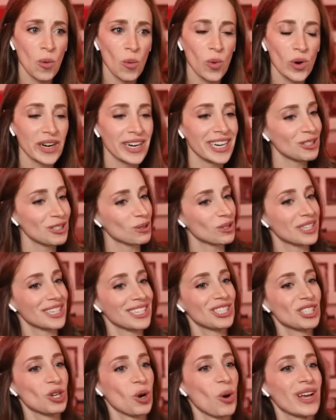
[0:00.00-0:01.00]
What an
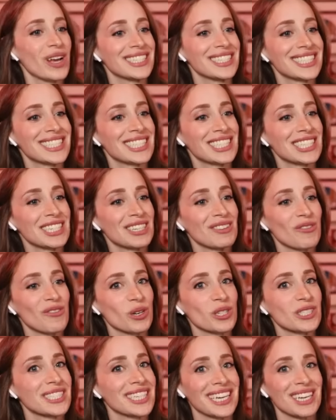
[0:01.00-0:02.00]
interesting choice for
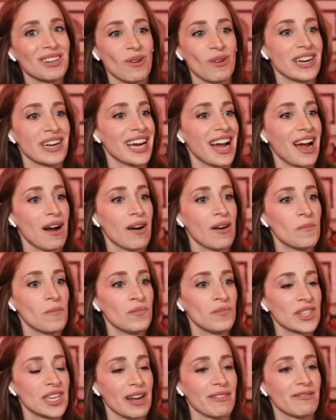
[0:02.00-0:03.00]
a scene right now.
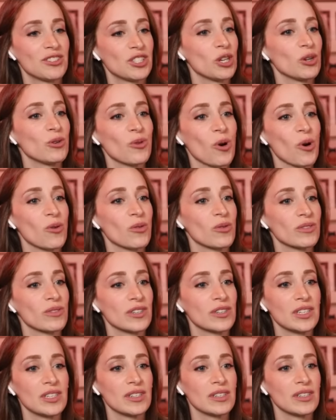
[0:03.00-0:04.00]
To have two
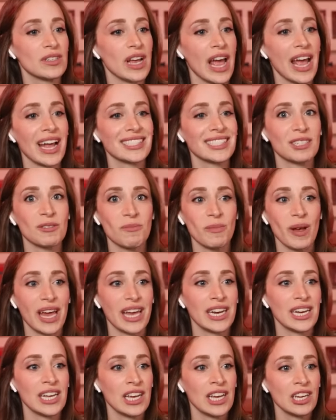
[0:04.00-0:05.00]
grown, handsome
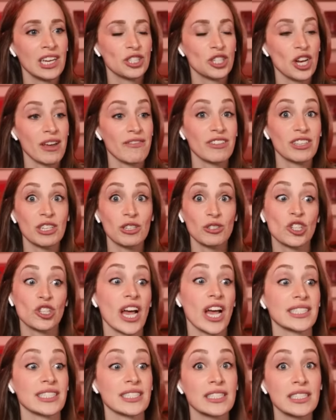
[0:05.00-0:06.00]
men shaving their
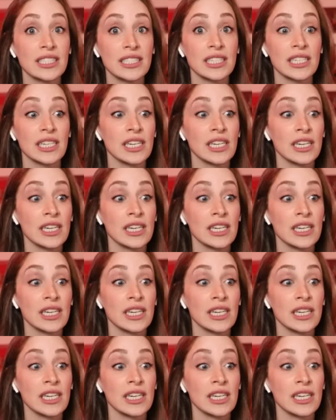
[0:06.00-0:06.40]
chests.